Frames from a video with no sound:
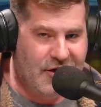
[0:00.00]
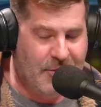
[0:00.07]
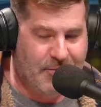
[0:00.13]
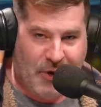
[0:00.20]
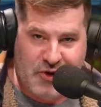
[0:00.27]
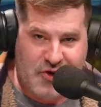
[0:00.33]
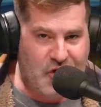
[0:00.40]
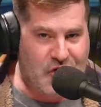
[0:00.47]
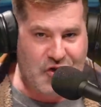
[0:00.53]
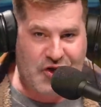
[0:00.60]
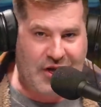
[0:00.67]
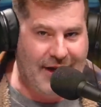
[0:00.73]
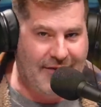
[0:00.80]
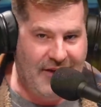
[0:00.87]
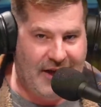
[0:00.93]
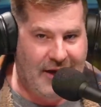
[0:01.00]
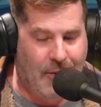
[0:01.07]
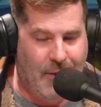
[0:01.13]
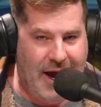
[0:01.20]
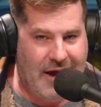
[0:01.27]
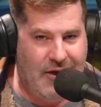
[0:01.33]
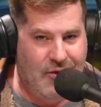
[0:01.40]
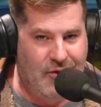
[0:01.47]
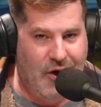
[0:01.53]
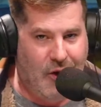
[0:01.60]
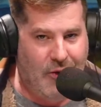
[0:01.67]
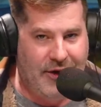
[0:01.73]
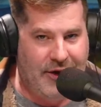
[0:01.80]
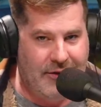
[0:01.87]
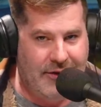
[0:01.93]
as opposed to just giving it away, you
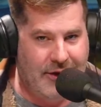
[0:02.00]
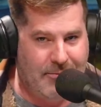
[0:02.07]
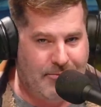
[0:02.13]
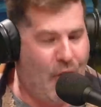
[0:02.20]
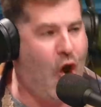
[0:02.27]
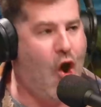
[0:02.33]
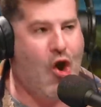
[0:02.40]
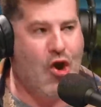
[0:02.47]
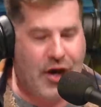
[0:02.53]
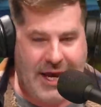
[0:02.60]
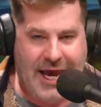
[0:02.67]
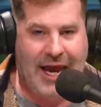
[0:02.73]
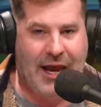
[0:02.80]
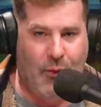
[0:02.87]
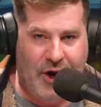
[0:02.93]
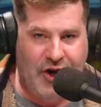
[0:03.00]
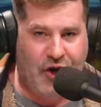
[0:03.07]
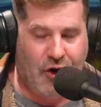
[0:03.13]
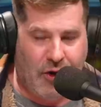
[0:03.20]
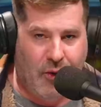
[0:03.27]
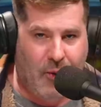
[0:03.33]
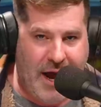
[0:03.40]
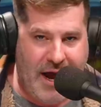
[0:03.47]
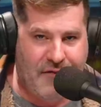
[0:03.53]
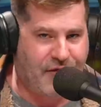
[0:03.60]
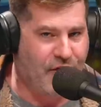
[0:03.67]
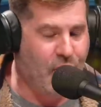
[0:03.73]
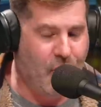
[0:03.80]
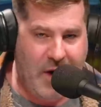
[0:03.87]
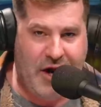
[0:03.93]
know that parking when you're away
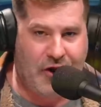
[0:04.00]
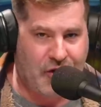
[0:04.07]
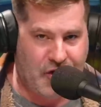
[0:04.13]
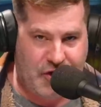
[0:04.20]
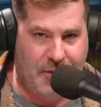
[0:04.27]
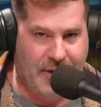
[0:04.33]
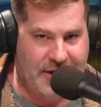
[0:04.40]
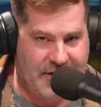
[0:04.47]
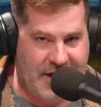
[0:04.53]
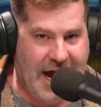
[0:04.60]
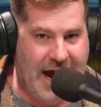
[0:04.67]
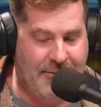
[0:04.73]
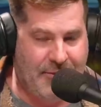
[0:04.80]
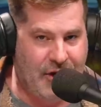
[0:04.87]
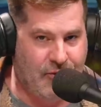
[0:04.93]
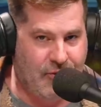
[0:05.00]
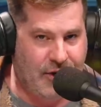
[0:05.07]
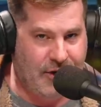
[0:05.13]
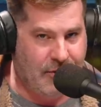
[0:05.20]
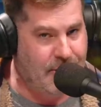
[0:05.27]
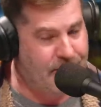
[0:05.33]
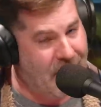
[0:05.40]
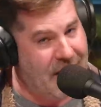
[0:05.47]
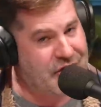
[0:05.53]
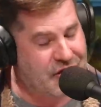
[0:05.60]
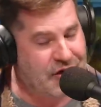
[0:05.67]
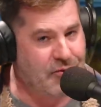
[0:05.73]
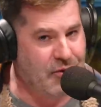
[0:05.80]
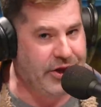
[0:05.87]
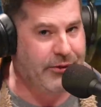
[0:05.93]
for a week or two at a time, the
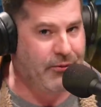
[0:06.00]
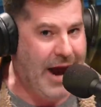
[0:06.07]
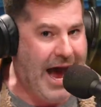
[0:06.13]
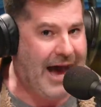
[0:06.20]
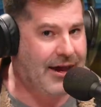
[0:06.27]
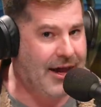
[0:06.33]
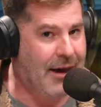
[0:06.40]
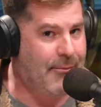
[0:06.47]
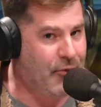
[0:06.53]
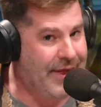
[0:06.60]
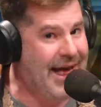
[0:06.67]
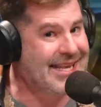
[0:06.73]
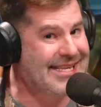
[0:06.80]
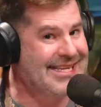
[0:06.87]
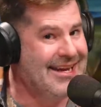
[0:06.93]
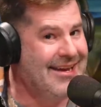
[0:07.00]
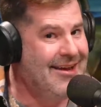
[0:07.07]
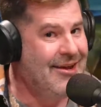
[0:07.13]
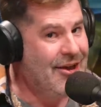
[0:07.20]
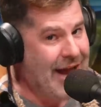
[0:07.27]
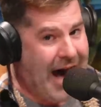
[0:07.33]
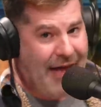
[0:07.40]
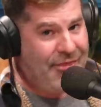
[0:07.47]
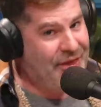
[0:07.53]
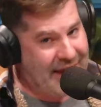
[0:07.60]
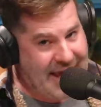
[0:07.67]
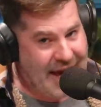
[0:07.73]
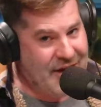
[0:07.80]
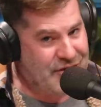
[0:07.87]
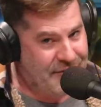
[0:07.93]
price can really rack up. Well, that's not the
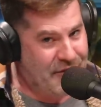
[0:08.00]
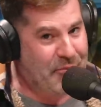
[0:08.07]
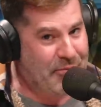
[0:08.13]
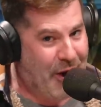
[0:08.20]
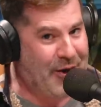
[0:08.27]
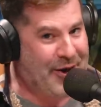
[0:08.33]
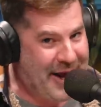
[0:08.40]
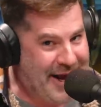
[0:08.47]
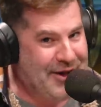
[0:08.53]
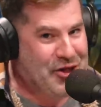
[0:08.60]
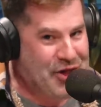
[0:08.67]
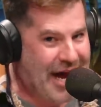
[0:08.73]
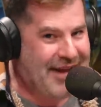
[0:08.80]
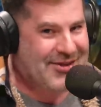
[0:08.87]
case if you're parking at